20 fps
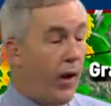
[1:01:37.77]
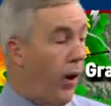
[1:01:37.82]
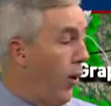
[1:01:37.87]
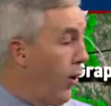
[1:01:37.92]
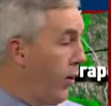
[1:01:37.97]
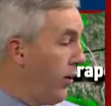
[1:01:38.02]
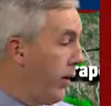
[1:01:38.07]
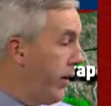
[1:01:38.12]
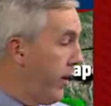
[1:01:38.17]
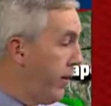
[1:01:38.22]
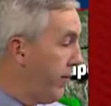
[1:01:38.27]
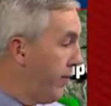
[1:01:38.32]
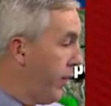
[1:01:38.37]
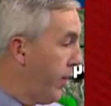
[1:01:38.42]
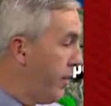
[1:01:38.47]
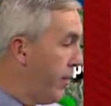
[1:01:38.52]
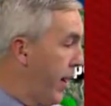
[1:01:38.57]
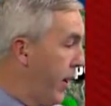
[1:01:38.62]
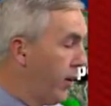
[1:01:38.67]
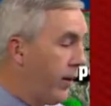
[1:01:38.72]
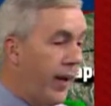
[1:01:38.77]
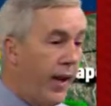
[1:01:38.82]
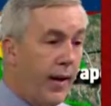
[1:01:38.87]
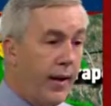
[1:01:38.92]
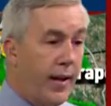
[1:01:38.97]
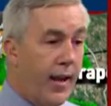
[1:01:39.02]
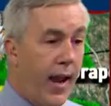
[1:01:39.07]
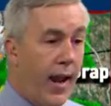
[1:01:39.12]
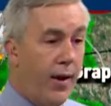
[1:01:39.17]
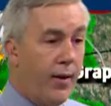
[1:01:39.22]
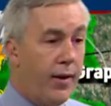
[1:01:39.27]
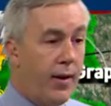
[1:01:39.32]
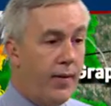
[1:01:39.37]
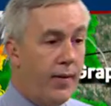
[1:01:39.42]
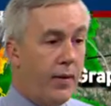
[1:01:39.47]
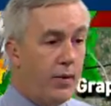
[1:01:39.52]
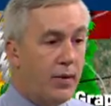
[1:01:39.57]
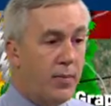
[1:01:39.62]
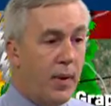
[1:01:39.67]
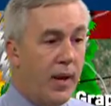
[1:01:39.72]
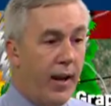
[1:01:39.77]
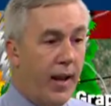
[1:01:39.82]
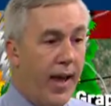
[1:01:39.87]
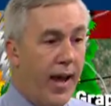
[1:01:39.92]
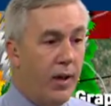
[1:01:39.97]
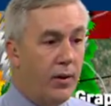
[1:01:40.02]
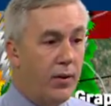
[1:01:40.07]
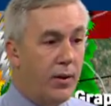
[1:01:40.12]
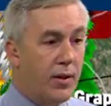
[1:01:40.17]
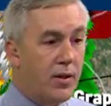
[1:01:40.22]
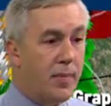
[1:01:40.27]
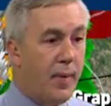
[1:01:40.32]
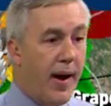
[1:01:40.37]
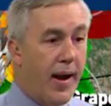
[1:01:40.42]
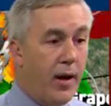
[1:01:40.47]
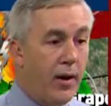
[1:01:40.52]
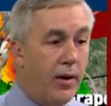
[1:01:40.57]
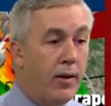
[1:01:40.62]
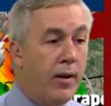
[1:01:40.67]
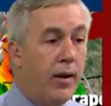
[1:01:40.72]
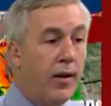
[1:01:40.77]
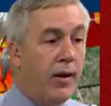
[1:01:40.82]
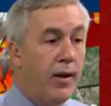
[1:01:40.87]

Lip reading: earlier for the Bell County area that's been allowed to expire.